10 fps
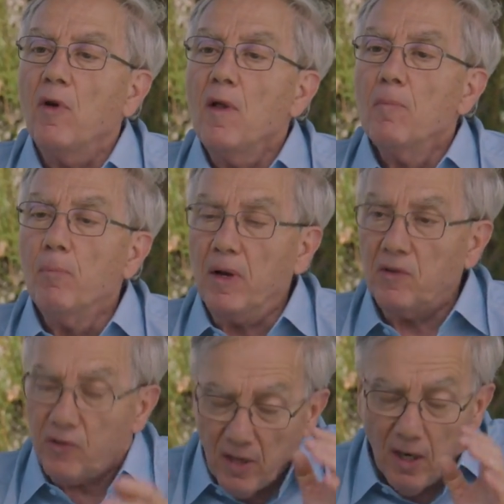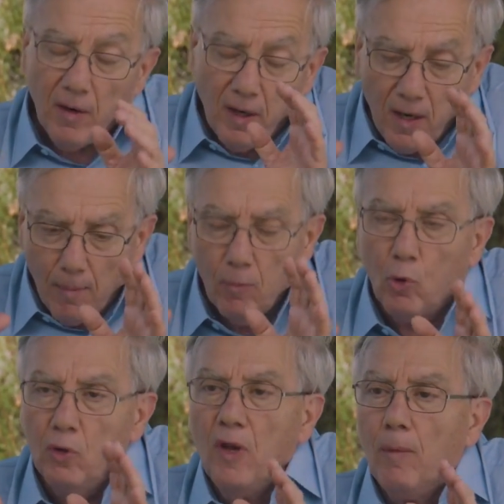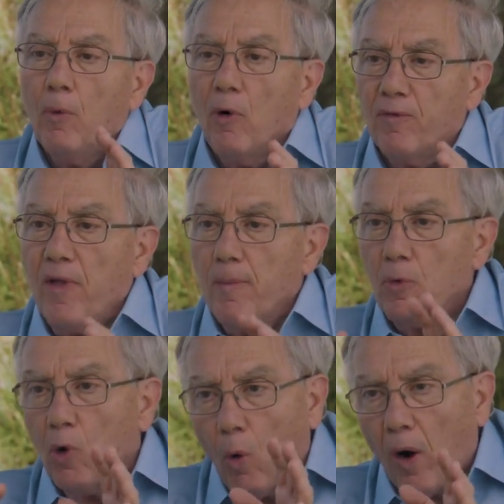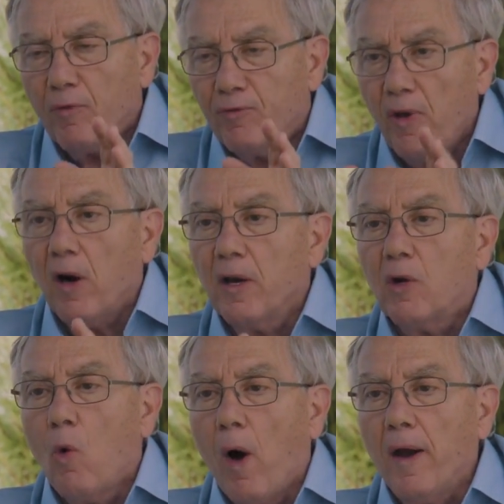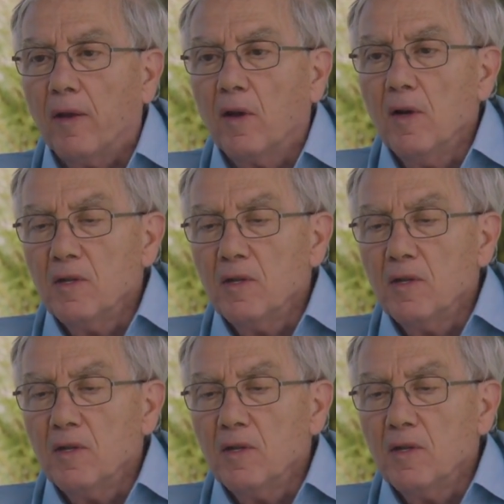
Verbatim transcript: Right. But still, a num- good number of them, you know, are fairly quiet.